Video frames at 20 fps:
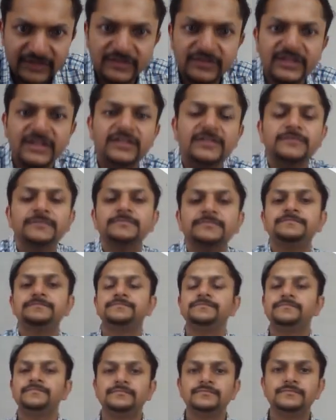isn't it
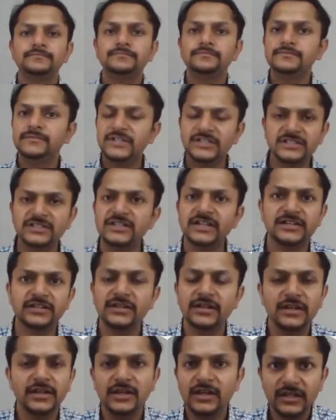isn't it
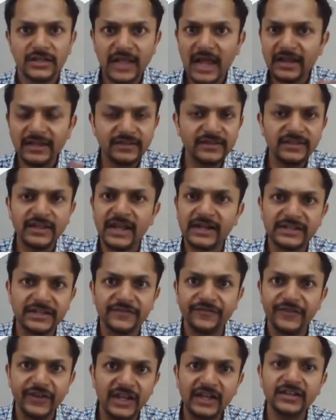that is electric
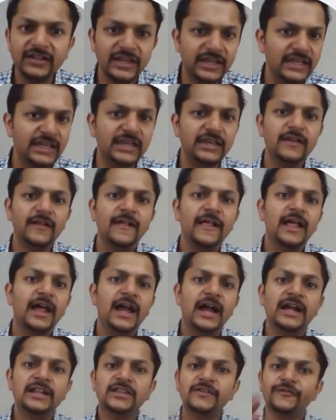field e
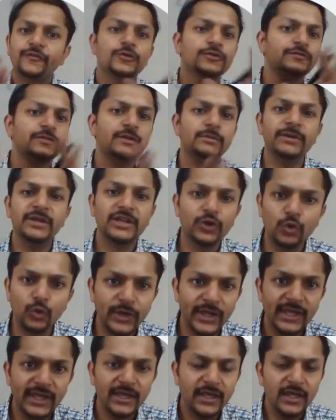and the force will be
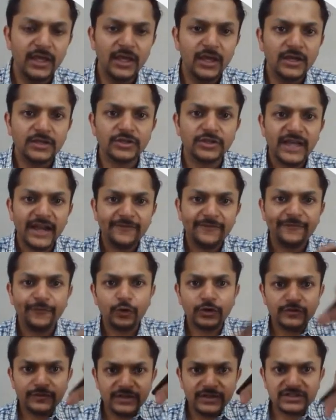qe so that
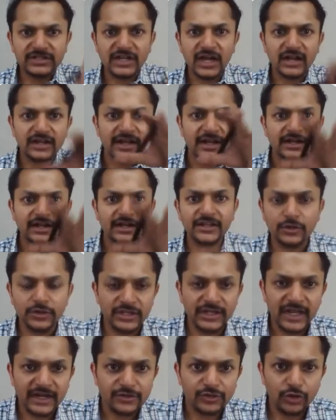force will start acting on the
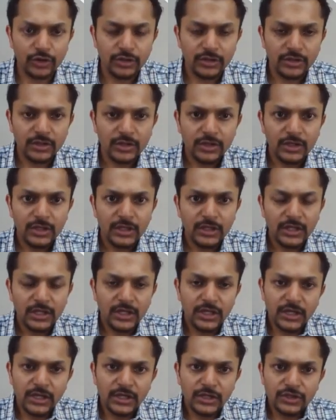electron
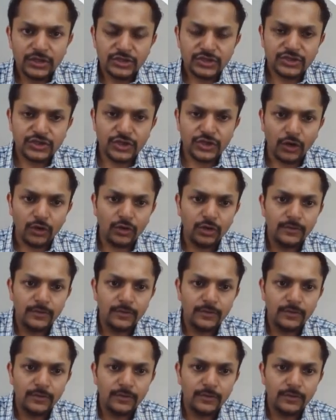so